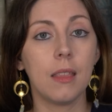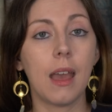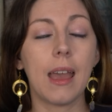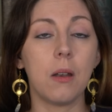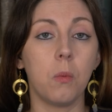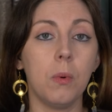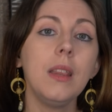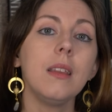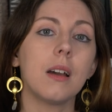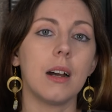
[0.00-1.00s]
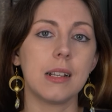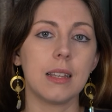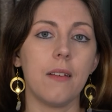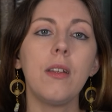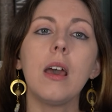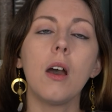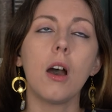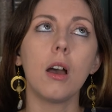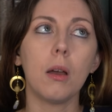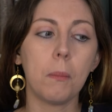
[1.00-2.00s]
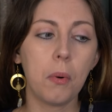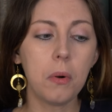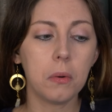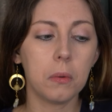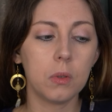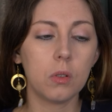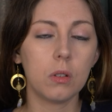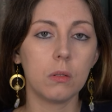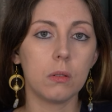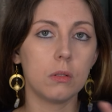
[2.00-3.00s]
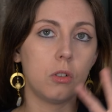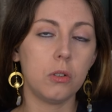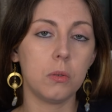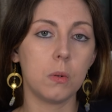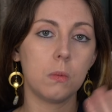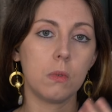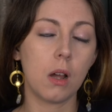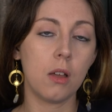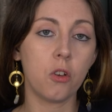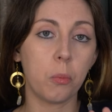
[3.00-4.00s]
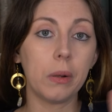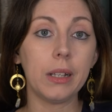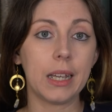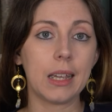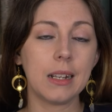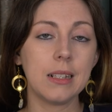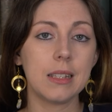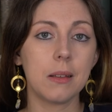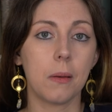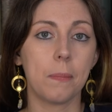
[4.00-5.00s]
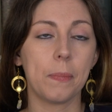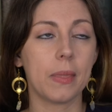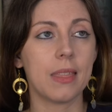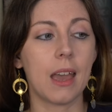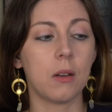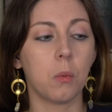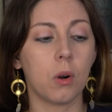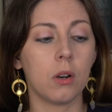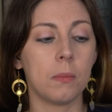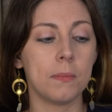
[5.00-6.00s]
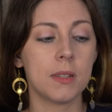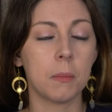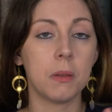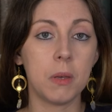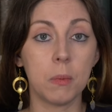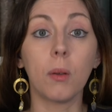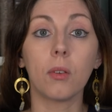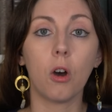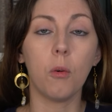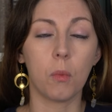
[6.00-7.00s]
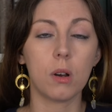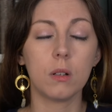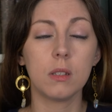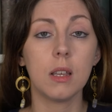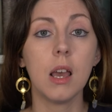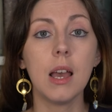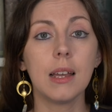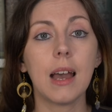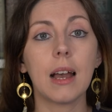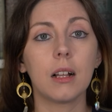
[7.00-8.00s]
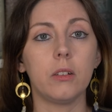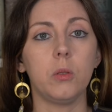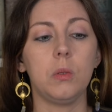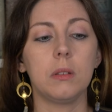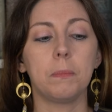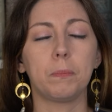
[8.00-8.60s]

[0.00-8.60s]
And when the gods left, portals to other planes that were some of the people's homeworlds got closed.